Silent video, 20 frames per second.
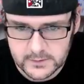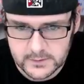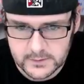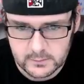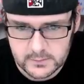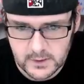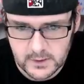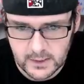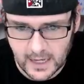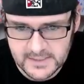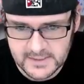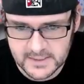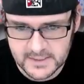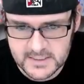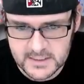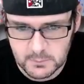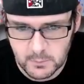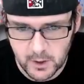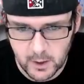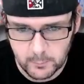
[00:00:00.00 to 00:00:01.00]
On, I did see
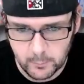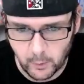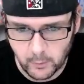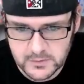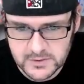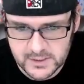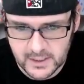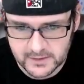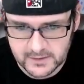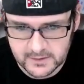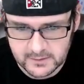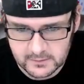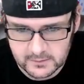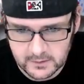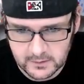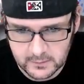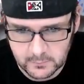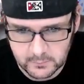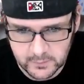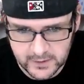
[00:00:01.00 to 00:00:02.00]
Mary post that the, in the
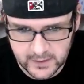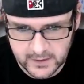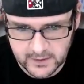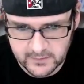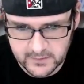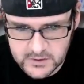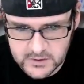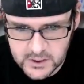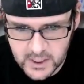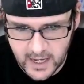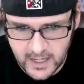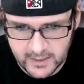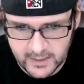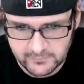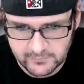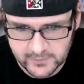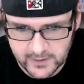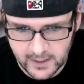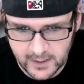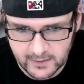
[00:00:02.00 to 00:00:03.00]
beginning of the chat. I
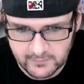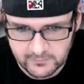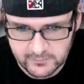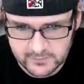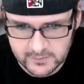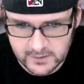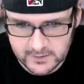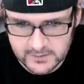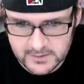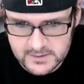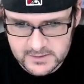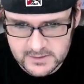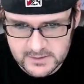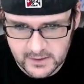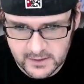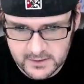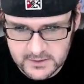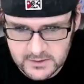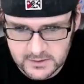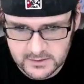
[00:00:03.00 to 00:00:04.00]
forgot. I forgot to see that
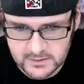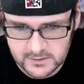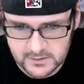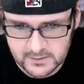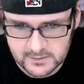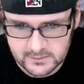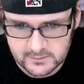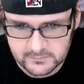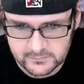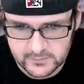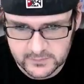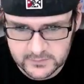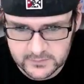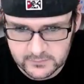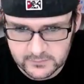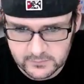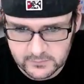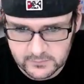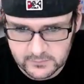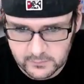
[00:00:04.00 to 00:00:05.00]
she did get the fishing
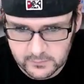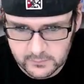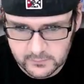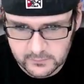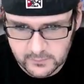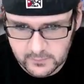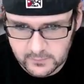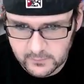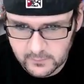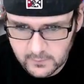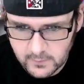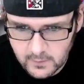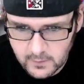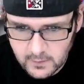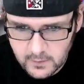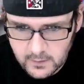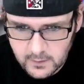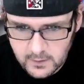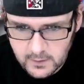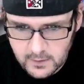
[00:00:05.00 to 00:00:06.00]
store. So
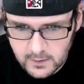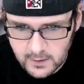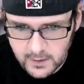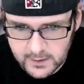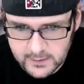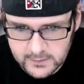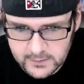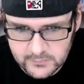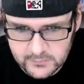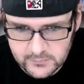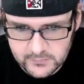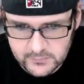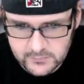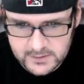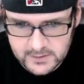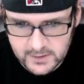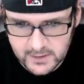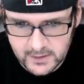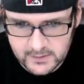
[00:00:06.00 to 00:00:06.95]
that is fantastic.